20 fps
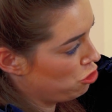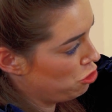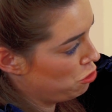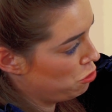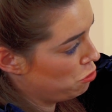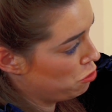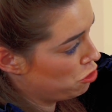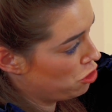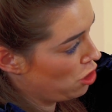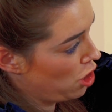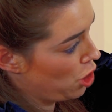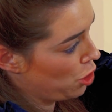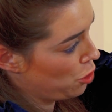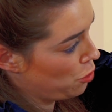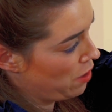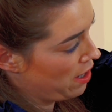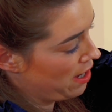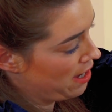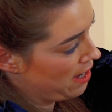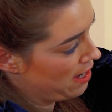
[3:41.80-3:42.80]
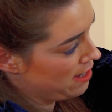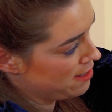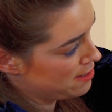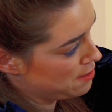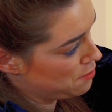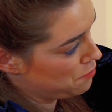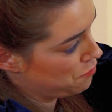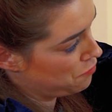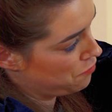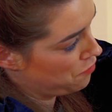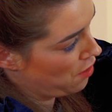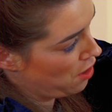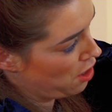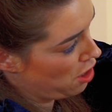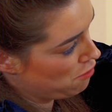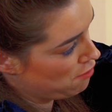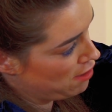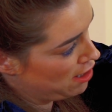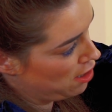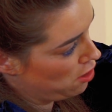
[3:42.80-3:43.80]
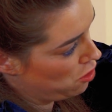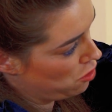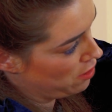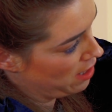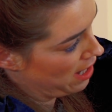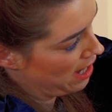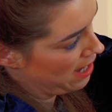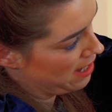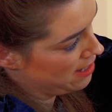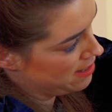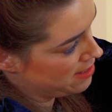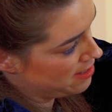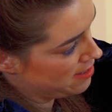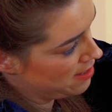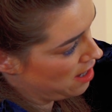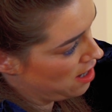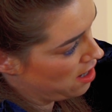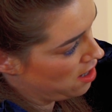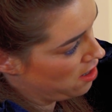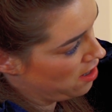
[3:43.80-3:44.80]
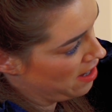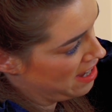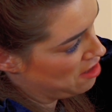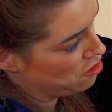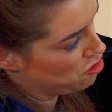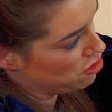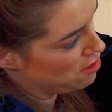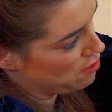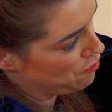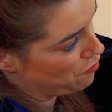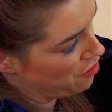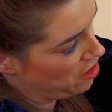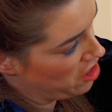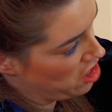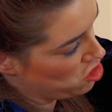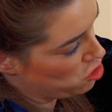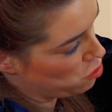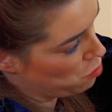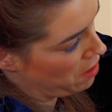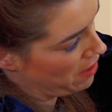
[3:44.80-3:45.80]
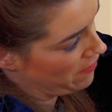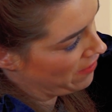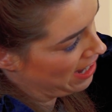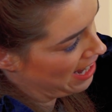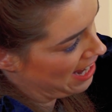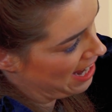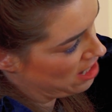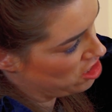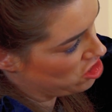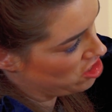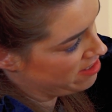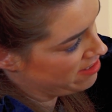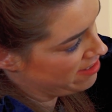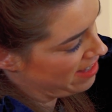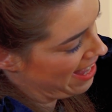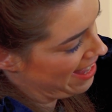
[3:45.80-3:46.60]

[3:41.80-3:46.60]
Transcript: to go as far along as the eye, just finish where the lashes